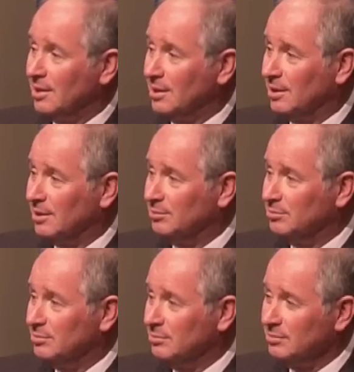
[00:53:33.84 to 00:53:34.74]
uh,
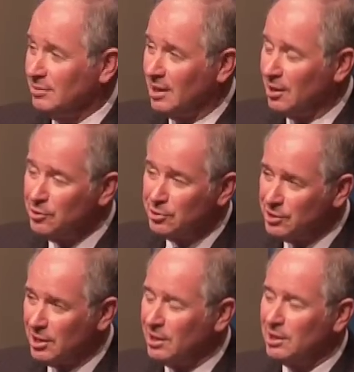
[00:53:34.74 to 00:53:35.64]

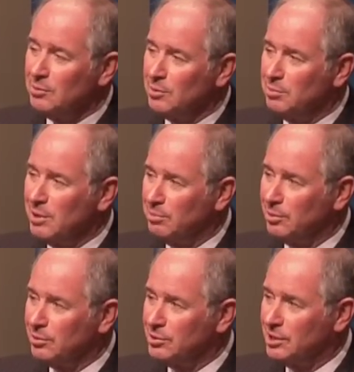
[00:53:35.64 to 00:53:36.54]
understanding what
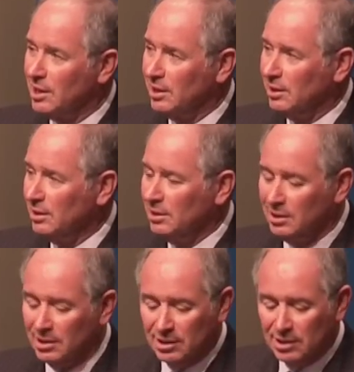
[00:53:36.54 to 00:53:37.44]
people are saying,
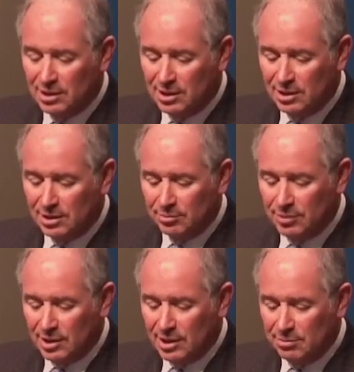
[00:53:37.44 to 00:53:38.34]
uh,
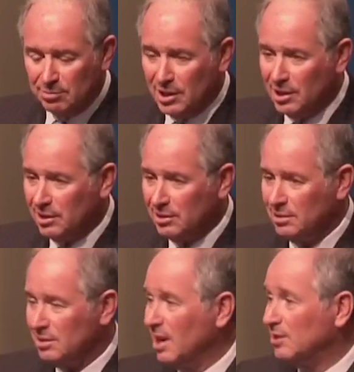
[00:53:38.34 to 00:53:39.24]
and meaning
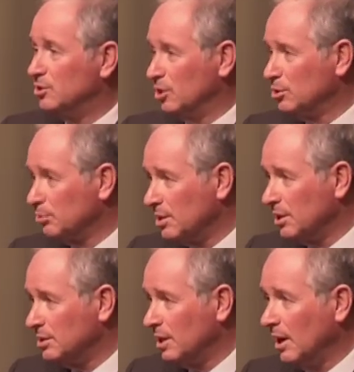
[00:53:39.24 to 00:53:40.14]
not just what
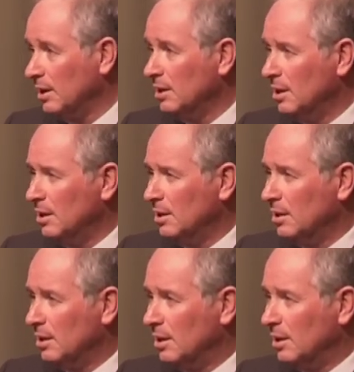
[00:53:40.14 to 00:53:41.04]
they say.
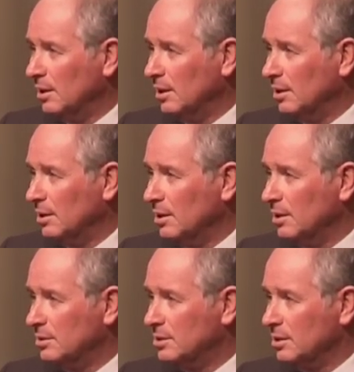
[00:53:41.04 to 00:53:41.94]
and
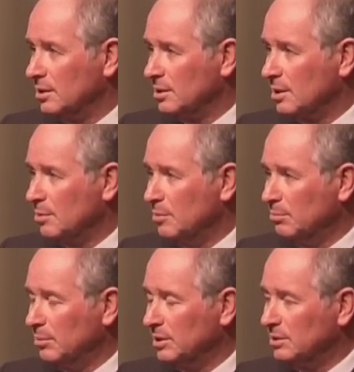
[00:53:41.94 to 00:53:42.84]
it's a
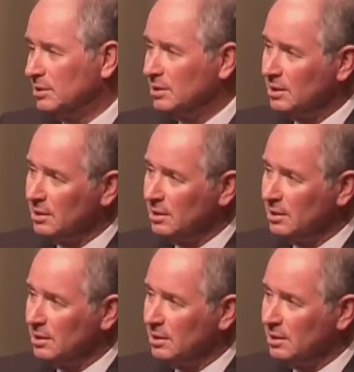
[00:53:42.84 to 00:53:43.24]
commitment